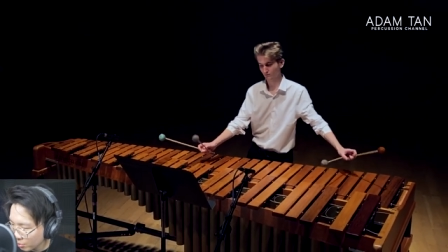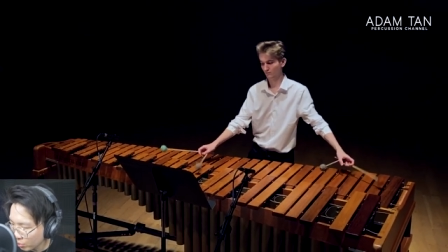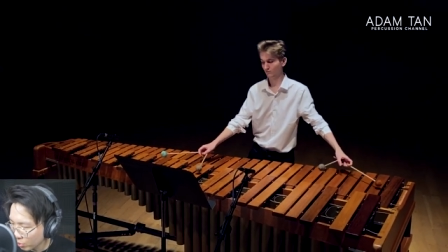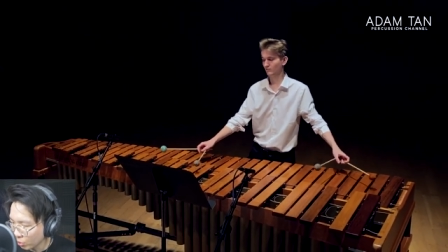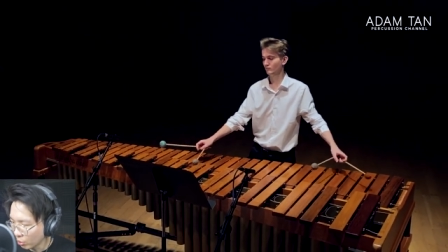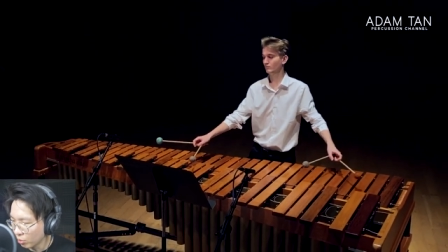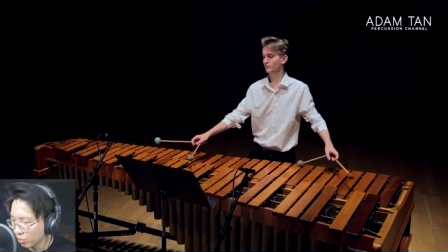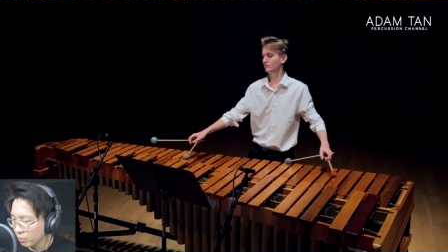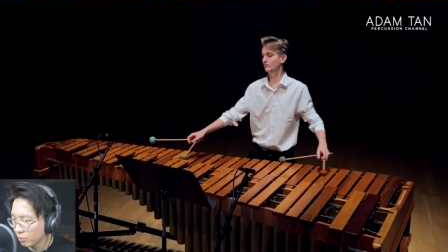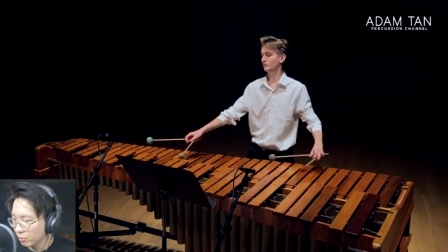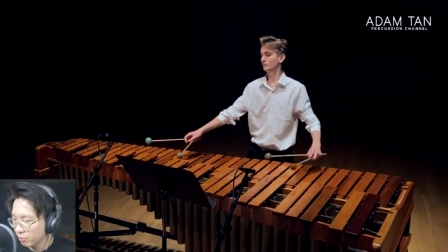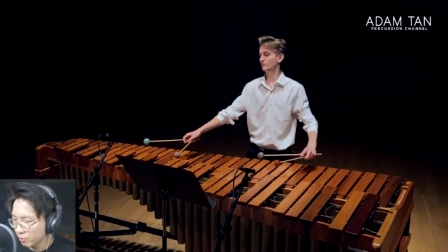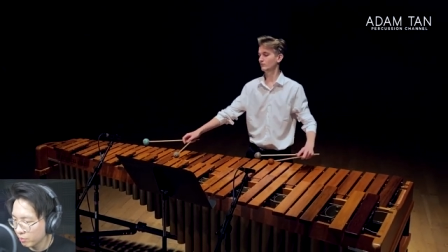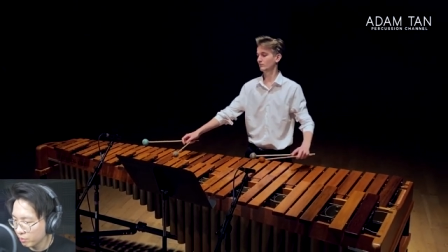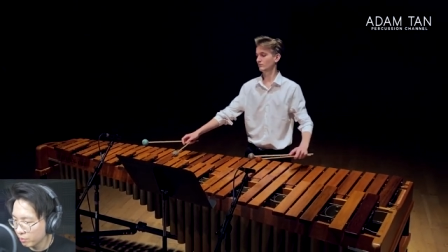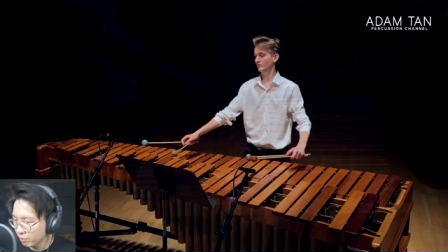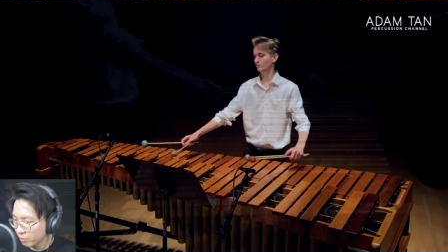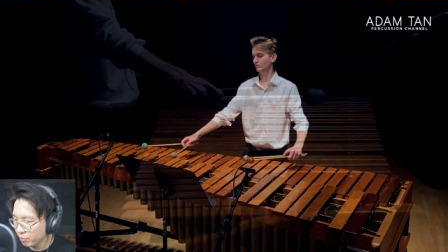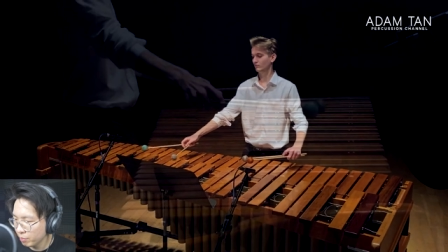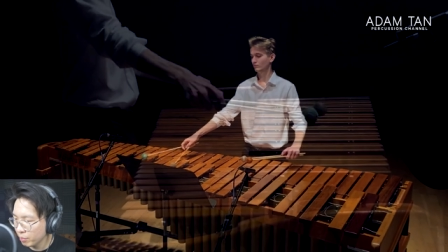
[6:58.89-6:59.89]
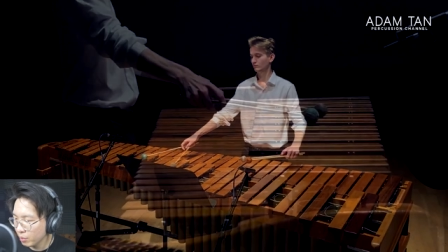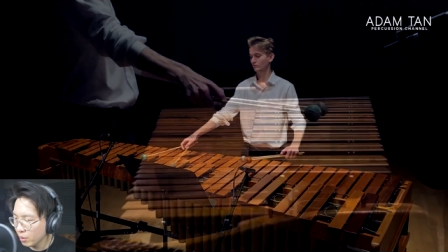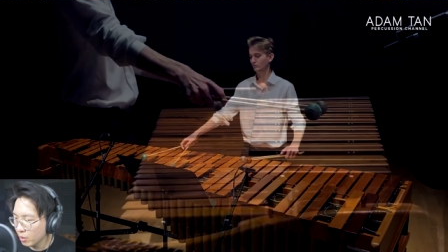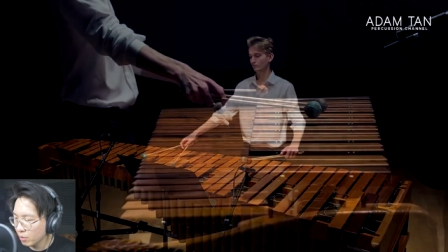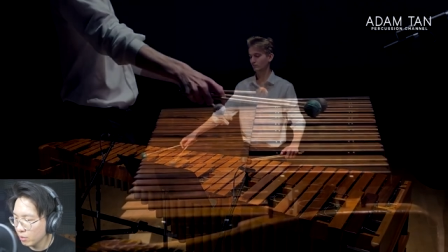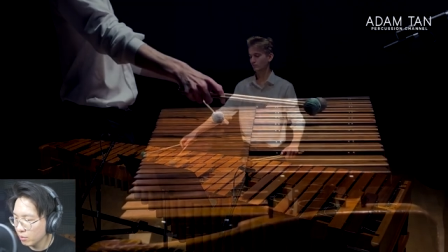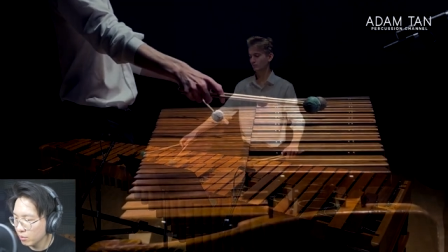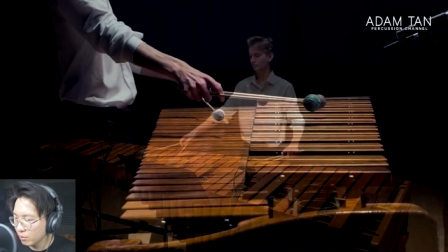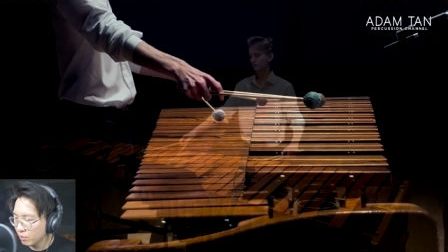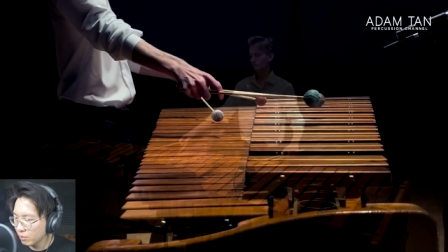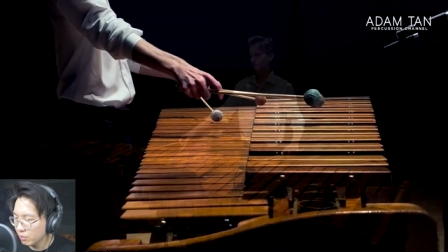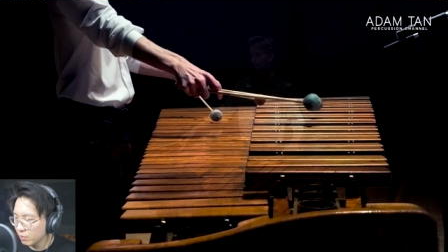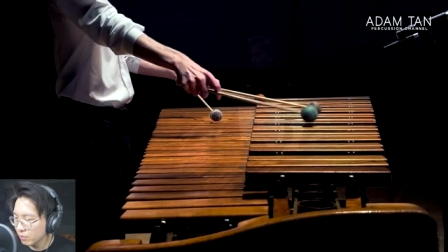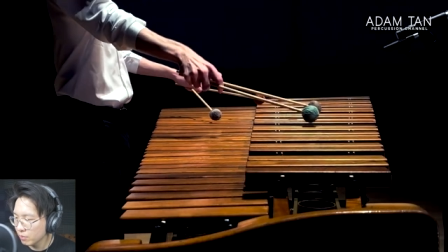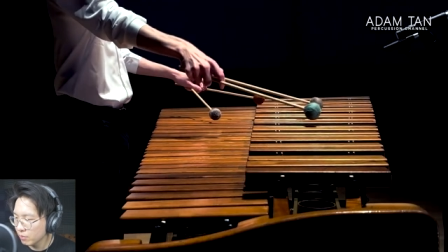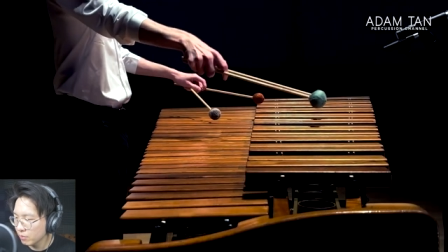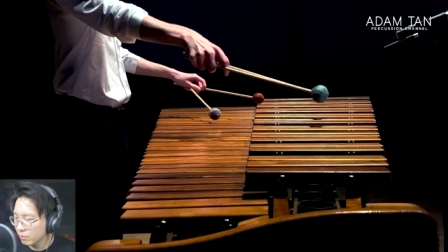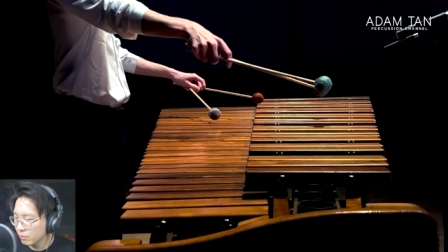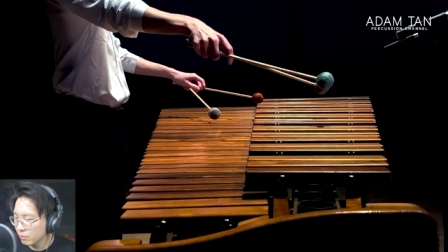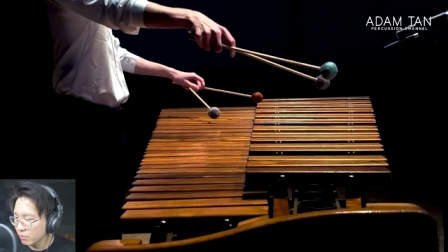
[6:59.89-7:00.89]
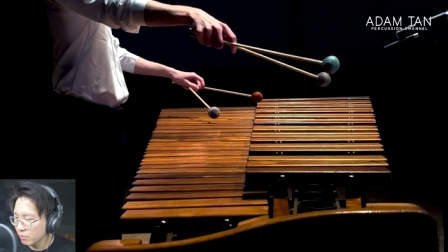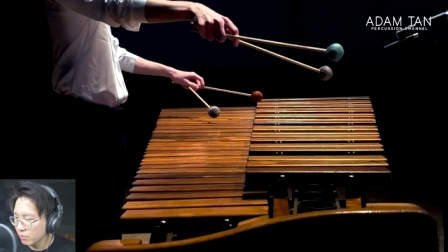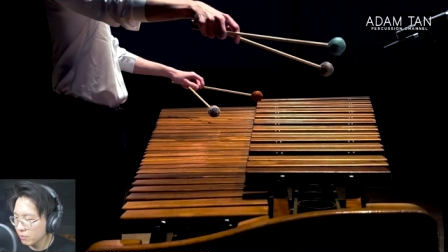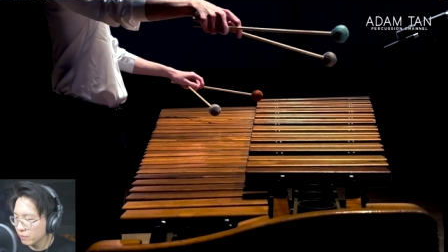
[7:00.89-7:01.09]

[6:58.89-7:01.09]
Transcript: Boom. Boom.